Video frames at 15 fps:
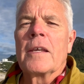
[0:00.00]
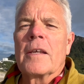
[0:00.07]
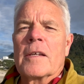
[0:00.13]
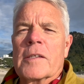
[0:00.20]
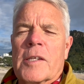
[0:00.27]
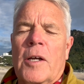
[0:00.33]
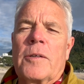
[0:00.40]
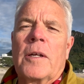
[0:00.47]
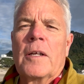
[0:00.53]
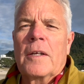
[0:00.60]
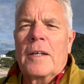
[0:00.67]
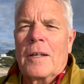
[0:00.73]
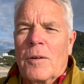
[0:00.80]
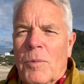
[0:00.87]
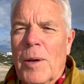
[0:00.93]
So
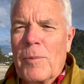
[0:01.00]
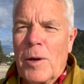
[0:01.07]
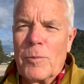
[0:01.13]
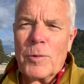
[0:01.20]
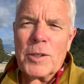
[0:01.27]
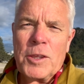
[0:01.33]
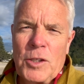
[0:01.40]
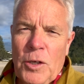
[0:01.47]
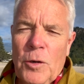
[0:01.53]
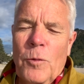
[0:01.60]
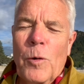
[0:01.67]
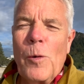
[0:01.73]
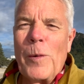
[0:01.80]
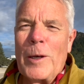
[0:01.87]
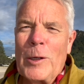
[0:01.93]
when we're with you,
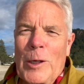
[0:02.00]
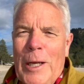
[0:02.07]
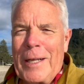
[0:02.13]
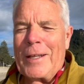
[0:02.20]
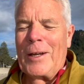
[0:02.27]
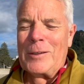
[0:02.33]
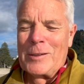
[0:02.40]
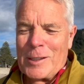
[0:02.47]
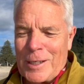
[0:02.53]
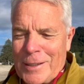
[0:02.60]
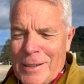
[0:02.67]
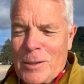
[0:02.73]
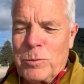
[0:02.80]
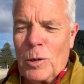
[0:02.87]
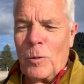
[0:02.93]
we'll be looking at those
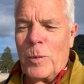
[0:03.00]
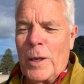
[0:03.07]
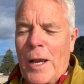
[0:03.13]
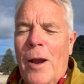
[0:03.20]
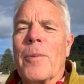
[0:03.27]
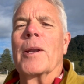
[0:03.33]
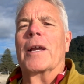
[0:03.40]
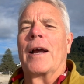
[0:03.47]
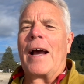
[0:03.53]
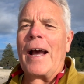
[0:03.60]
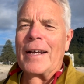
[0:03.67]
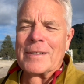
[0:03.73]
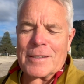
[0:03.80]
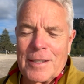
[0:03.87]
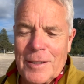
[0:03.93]
things, we'll be opening our
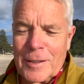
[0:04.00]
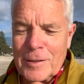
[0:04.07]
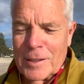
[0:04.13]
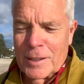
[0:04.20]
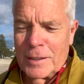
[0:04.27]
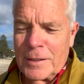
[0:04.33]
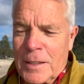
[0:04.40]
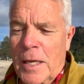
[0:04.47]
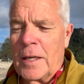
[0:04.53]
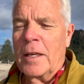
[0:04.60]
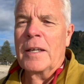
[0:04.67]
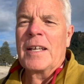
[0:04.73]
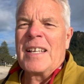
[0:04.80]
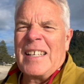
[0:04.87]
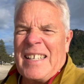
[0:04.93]
hearts to those things,
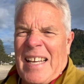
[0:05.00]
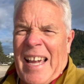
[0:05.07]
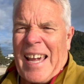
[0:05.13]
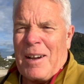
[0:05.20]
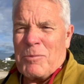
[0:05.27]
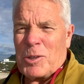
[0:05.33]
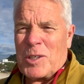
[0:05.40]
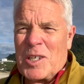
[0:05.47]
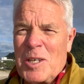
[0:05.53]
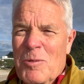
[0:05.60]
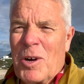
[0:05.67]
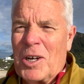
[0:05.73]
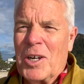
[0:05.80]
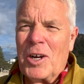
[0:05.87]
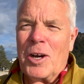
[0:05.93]
and we'll see
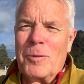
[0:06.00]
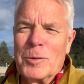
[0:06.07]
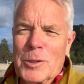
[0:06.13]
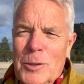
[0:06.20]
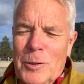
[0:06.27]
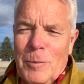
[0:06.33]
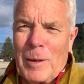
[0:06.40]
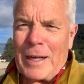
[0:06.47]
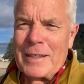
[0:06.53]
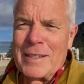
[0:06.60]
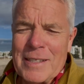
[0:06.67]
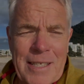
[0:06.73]
what God will do amongst